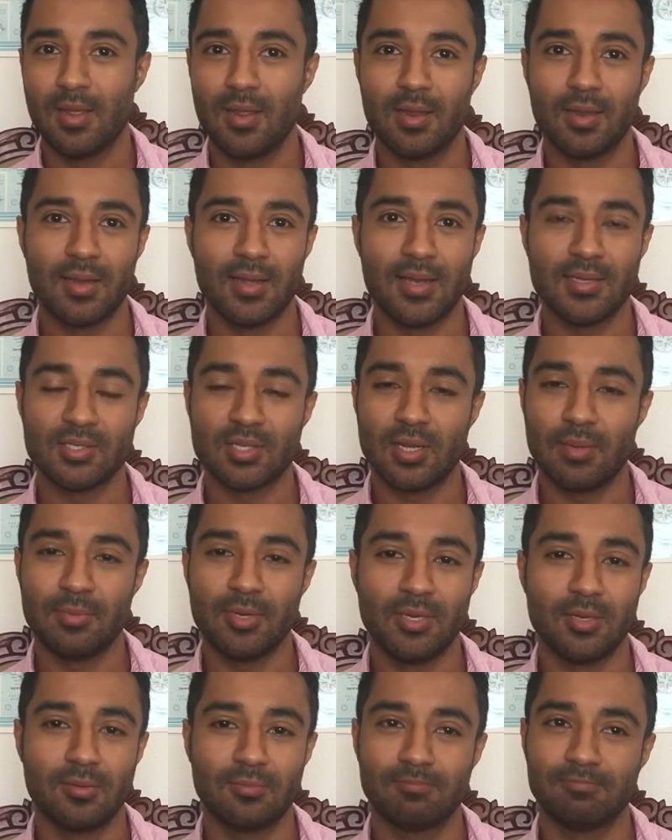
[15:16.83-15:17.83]
Guys, I
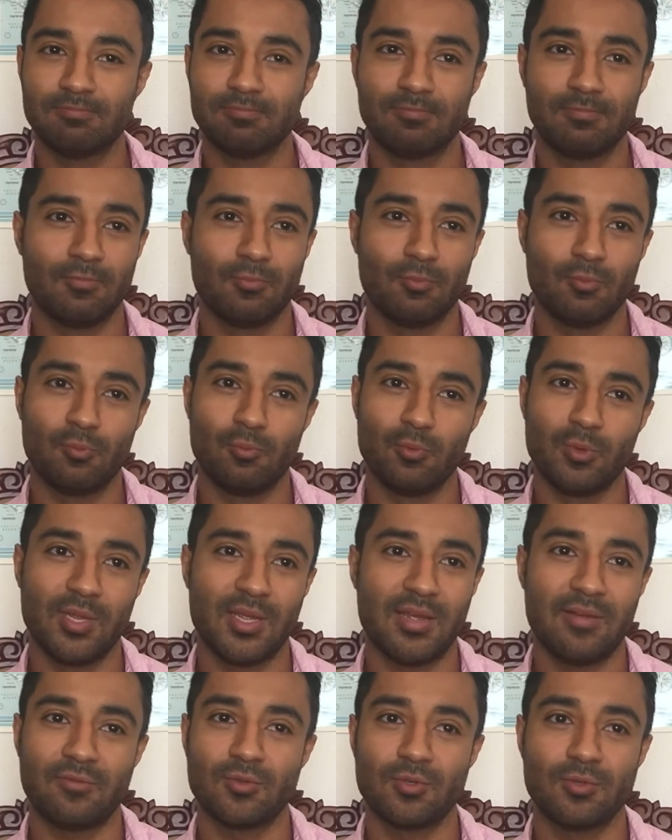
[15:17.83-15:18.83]
mean, we
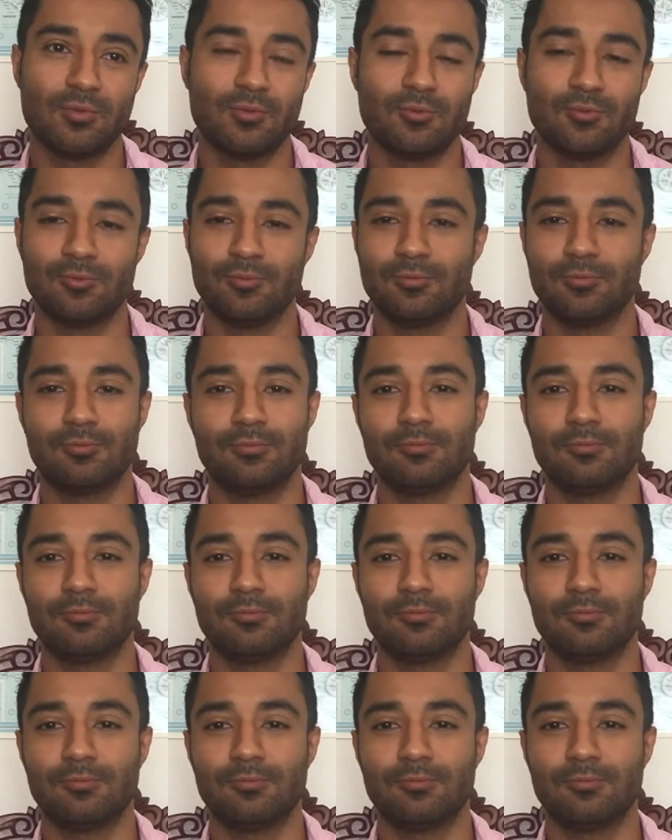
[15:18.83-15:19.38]
have to